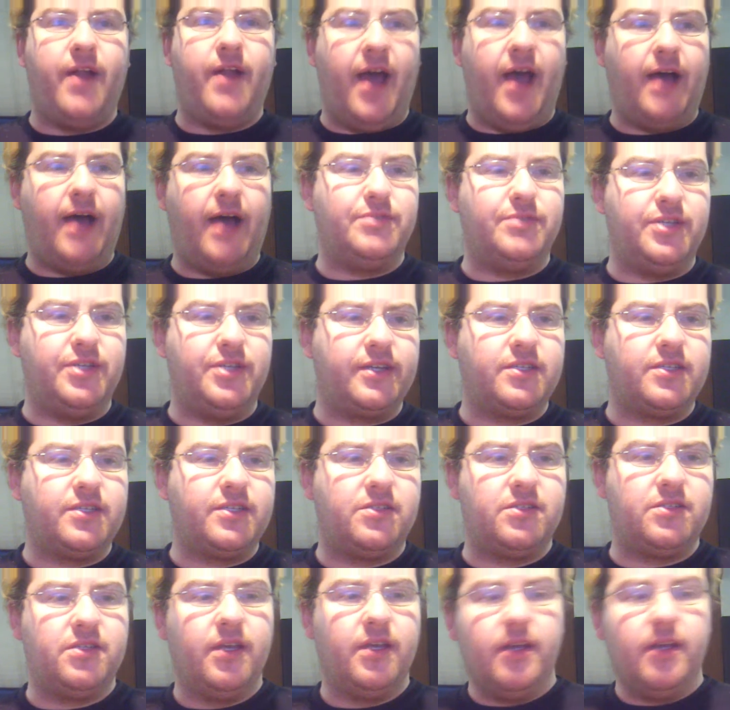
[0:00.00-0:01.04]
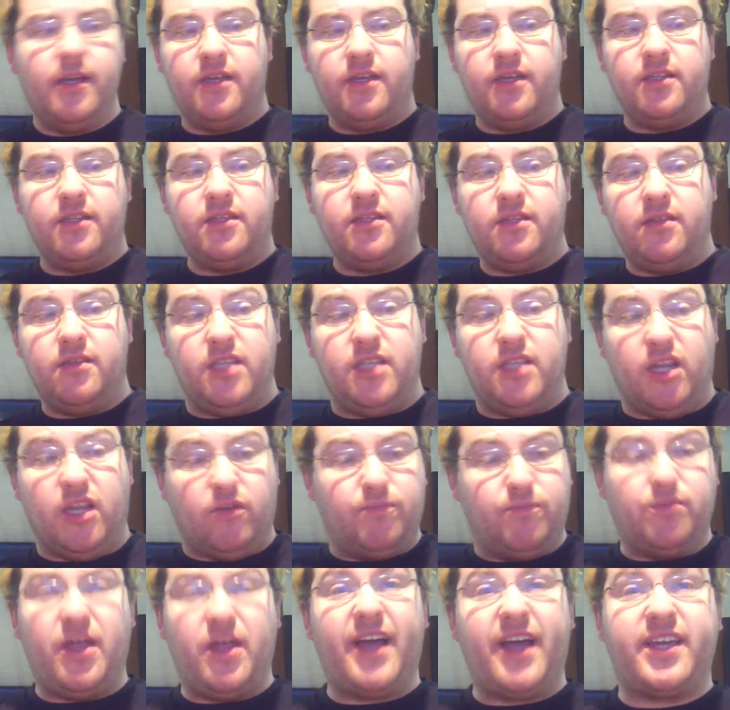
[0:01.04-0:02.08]
objects,
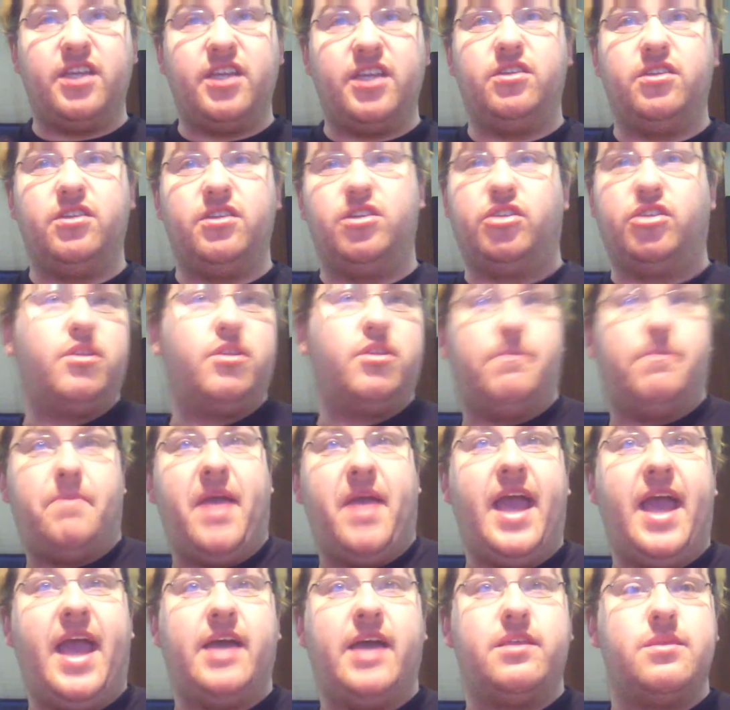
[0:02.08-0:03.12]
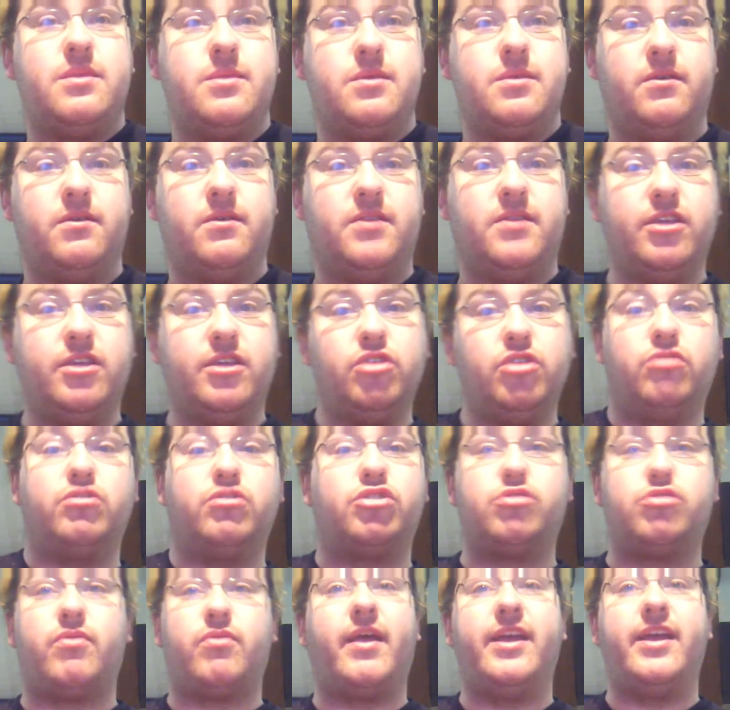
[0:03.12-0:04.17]
blocking the path that you are
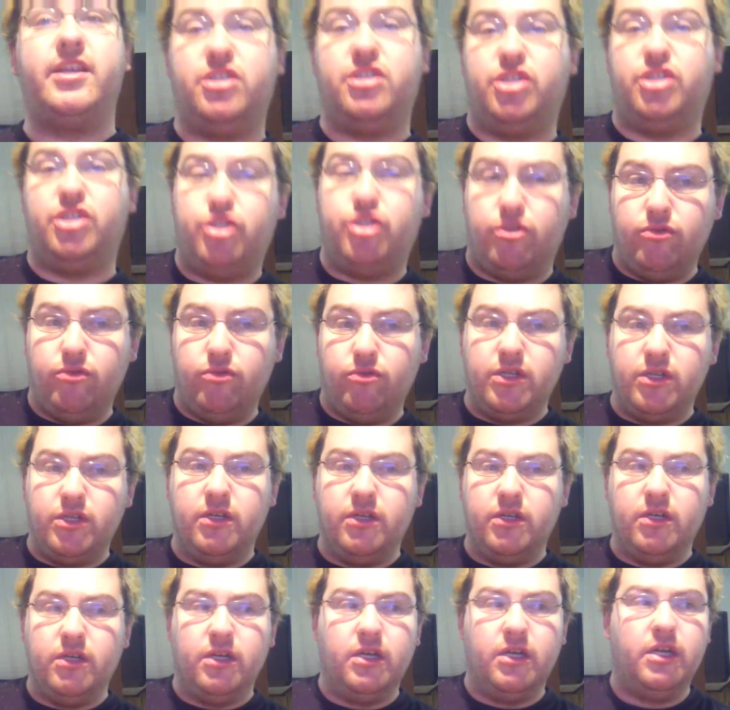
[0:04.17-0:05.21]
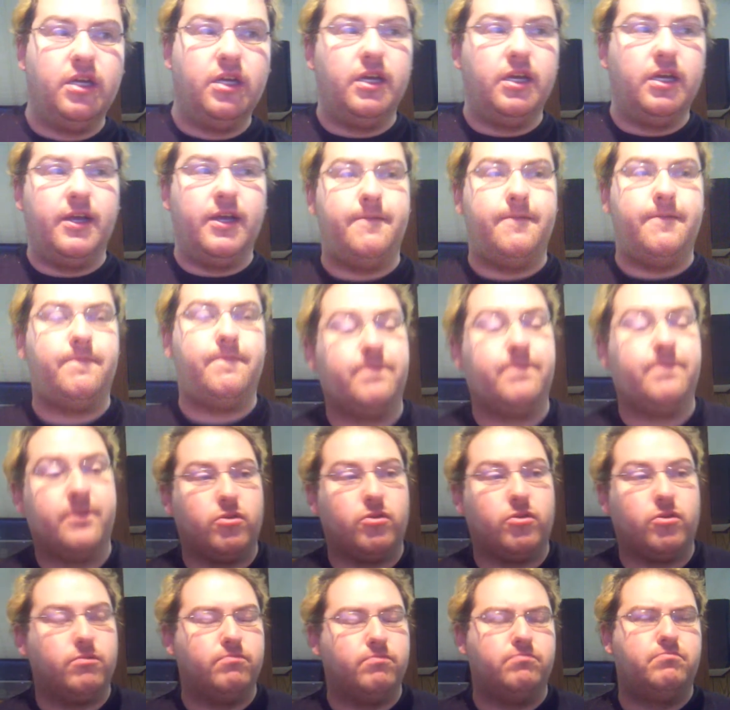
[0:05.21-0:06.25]
trying to shoot
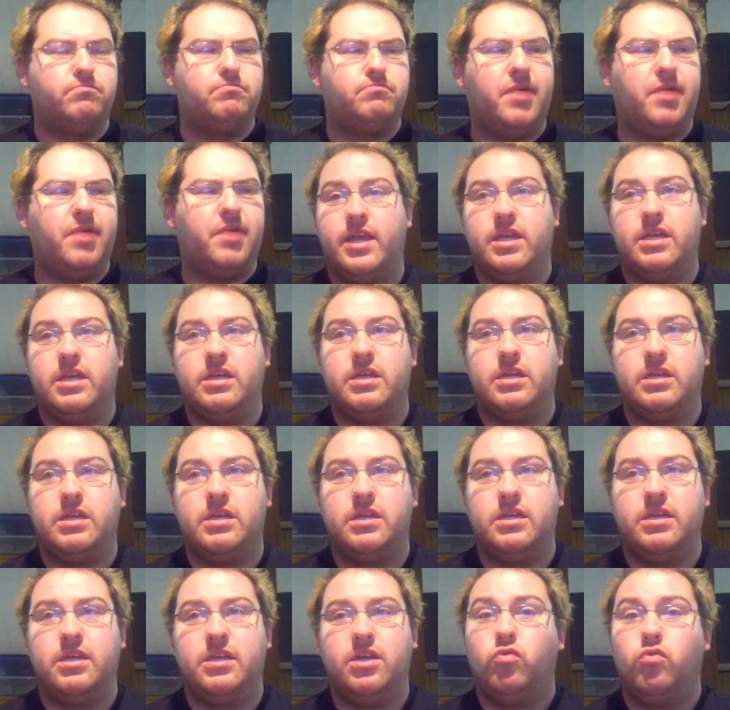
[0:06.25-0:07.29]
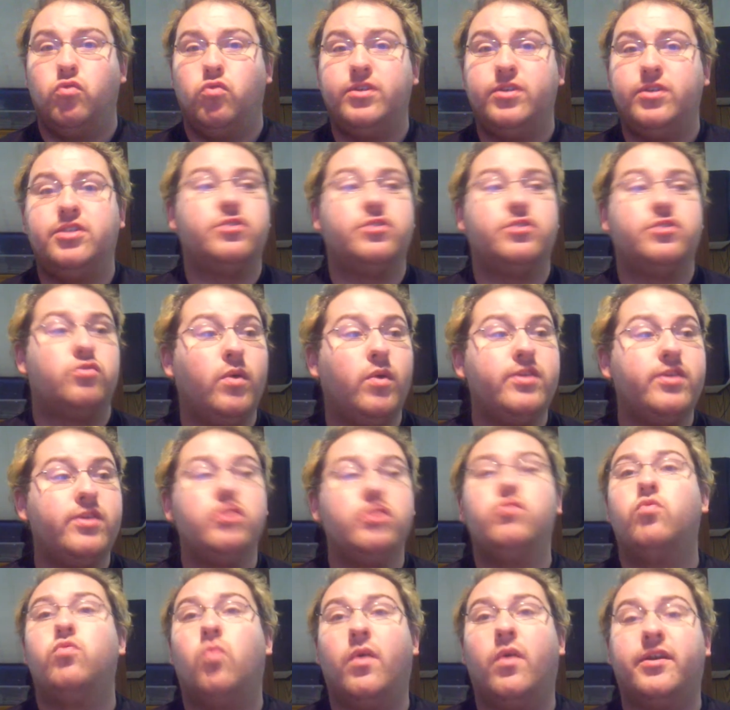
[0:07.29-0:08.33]
or putt, which is what you
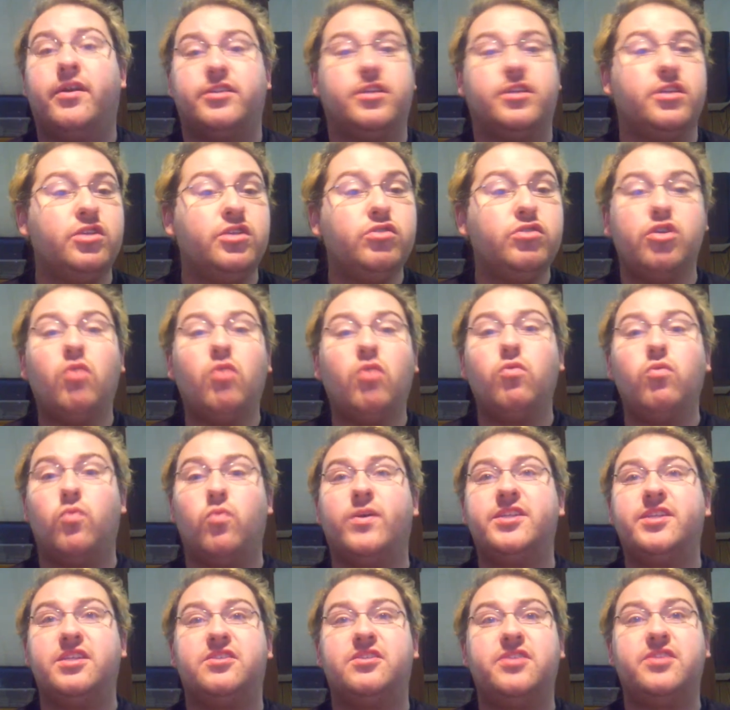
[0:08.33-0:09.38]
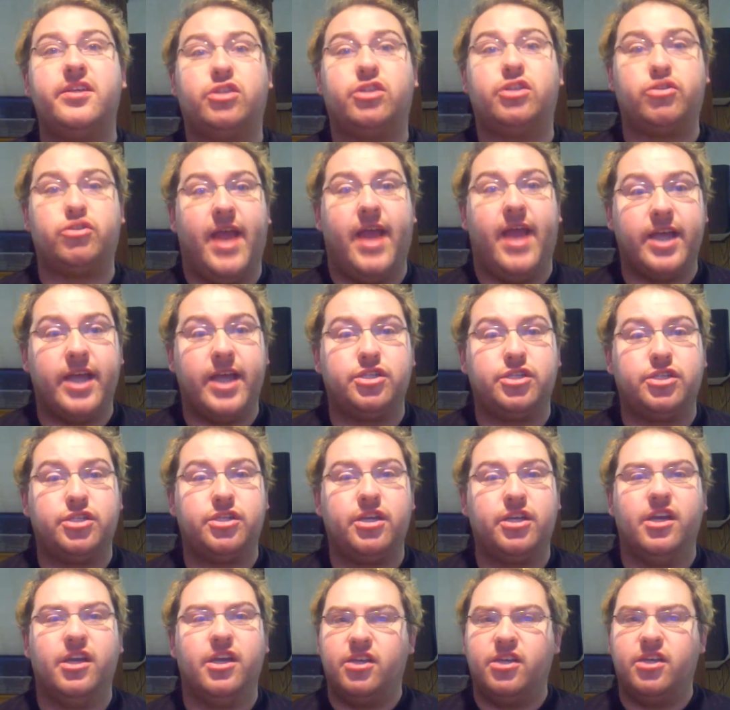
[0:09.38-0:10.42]
want. You don't want to see the trash.
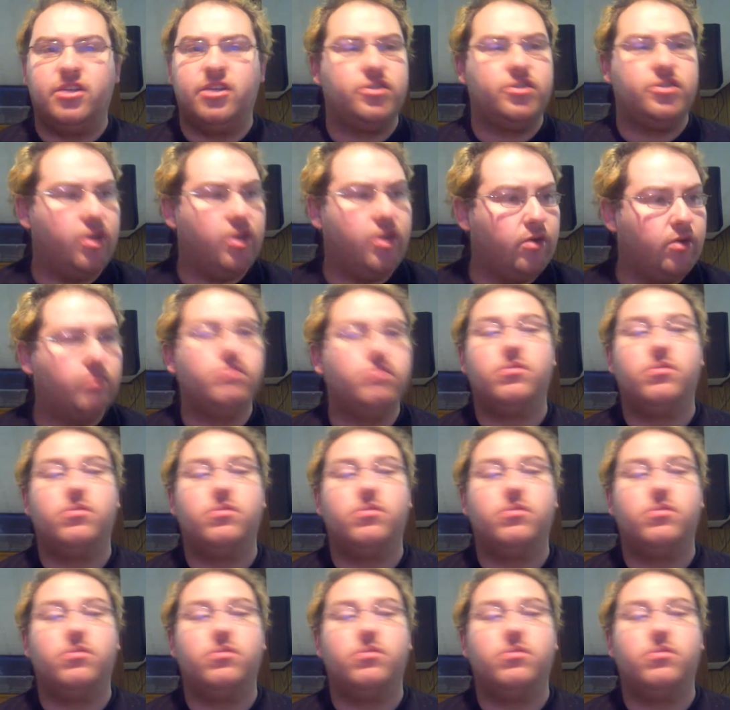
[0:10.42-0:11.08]
So,